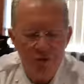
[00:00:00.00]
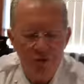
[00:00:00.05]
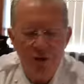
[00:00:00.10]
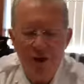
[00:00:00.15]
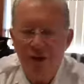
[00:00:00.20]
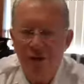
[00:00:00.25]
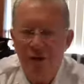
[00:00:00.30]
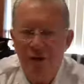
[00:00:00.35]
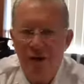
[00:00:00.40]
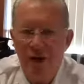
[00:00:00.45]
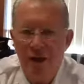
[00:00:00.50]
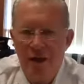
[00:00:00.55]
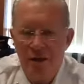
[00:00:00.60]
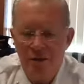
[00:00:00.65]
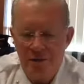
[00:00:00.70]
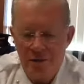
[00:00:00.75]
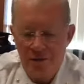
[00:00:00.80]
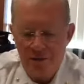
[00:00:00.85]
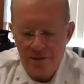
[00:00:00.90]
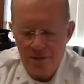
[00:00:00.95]
tragic
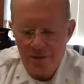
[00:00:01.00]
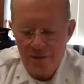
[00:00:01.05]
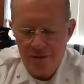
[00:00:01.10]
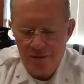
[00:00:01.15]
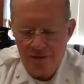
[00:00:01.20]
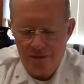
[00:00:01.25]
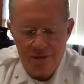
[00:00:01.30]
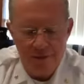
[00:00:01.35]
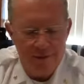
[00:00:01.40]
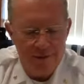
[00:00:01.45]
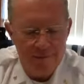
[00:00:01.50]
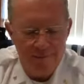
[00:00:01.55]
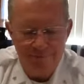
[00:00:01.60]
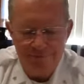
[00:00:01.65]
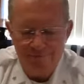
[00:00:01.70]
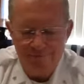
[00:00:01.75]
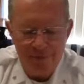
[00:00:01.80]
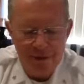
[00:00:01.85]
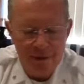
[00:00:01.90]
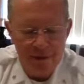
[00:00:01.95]
accident. Um,
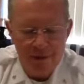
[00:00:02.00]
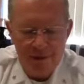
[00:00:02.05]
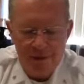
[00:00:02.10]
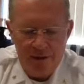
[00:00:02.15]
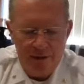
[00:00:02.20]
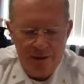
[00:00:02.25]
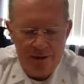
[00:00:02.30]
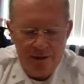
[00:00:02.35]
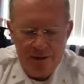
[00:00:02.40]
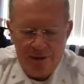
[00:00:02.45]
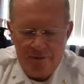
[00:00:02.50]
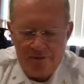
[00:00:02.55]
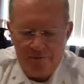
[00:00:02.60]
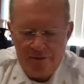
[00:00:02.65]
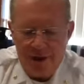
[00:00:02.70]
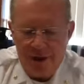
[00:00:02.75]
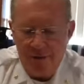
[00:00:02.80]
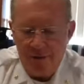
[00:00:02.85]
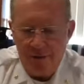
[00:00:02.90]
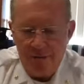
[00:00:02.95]
a
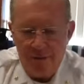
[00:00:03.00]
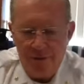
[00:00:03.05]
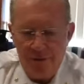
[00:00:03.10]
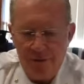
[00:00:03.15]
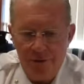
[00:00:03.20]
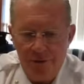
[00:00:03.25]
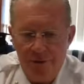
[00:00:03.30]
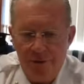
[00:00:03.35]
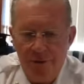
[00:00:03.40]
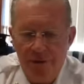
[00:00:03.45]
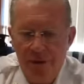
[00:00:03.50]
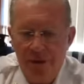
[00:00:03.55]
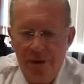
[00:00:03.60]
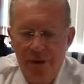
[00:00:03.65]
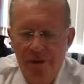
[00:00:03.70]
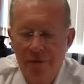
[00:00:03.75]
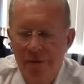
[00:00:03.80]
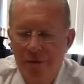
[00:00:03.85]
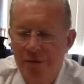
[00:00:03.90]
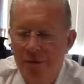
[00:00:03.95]
father with his three
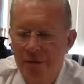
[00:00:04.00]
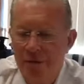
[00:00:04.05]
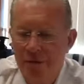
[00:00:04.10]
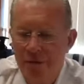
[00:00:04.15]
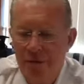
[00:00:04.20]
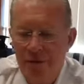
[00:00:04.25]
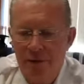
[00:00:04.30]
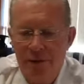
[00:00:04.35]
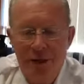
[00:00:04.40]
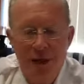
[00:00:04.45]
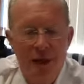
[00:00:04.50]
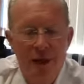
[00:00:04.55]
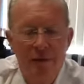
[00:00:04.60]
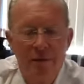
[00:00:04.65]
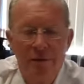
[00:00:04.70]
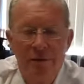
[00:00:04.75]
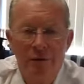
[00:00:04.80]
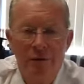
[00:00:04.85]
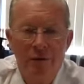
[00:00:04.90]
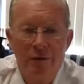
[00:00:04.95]
kids uh,
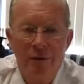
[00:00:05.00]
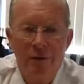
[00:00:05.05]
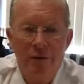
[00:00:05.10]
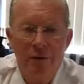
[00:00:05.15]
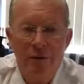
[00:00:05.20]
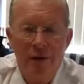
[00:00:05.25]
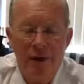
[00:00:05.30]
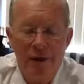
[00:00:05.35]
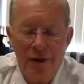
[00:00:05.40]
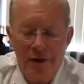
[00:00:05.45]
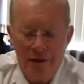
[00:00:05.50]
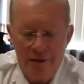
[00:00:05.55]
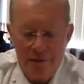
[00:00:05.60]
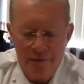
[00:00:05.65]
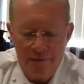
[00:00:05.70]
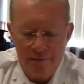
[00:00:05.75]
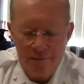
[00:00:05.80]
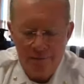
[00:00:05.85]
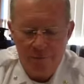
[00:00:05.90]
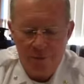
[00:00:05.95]
out enjoying the lake,
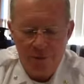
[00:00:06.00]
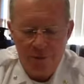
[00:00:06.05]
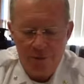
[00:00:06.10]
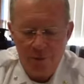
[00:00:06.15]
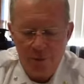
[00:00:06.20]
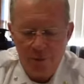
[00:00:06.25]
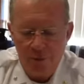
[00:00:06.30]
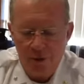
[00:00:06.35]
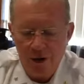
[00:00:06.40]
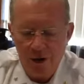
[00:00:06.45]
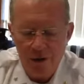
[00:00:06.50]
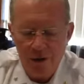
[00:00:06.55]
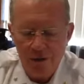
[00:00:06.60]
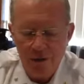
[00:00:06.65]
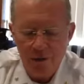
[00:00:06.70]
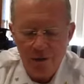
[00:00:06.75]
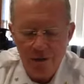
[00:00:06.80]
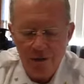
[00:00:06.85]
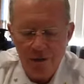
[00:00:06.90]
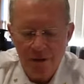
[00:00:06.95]
pulling them
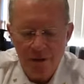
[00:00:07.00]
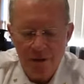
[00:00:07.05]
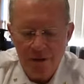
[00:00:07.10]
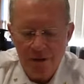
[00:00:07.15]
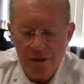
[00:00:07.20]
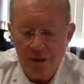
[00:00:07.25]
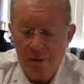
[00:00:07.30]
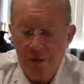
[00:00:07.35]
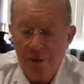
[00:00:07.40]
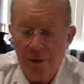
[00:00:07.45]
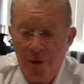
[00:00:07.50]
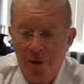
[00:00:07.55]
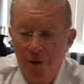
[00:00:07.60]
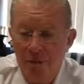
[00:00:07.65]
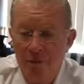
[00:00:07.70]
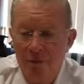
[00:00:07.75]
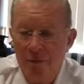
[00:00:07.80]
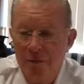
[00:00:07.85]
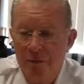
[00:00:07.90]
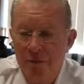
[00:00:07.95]
around. A
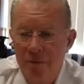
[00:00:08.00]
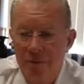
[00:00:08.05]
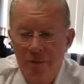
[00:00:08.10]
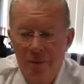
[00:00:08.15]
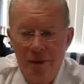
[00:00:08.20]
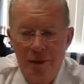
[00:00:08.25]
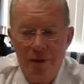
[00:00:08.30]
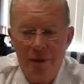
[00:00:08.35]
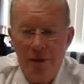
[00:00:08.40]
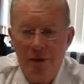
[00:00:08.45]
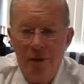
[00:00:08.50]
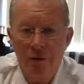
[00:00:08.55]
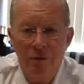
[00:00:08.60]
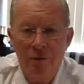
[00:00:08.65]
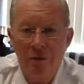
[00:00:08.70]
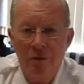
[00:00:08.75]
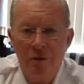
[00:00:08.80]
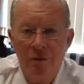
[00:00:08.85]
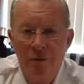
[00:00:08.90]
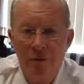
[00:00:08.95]
boat uh,
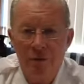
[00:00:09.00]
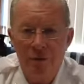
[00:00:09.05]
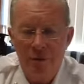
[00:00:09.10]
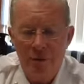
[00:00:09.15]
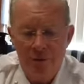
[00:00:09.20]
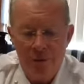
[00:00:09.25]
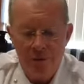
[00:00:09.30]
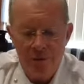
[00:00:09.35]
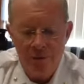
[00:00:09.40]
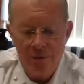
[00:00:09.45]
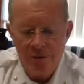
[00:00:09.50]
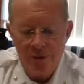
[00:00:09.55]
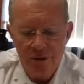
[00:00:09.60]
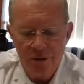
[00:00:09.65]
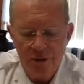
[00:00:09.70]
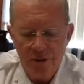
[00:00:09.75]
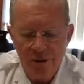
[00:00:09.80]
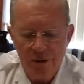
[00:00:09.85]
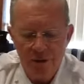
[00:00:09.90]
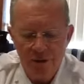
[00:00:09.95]
owner who lives on
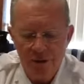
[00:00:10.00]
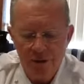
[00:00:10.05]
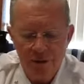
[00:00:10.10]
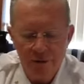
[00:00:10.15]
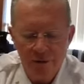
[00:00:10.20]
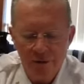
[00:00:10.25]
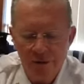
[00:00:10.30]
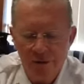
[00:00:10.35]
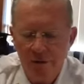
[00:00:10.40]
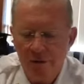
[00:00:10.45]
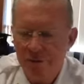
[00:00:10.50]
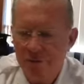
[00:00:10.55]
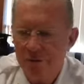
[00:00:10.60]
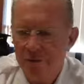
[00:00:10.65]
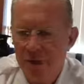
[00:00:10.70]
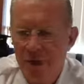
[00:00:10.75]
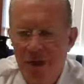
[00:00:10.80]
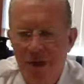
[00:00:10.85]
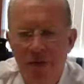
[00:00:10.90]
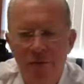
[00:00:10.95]
the lake also
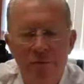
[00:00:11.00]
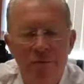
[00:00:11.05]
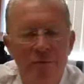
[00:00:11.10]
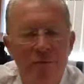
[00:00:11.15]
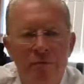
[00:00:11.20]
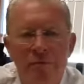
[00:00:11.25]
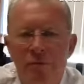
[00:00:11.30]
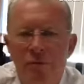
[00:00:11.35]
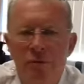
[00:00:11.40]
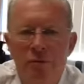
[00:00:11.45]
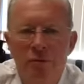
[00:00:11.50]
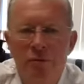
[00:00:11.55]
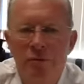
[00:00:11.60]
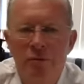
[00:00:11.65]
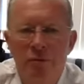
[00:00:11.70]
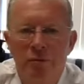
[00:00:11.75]
out just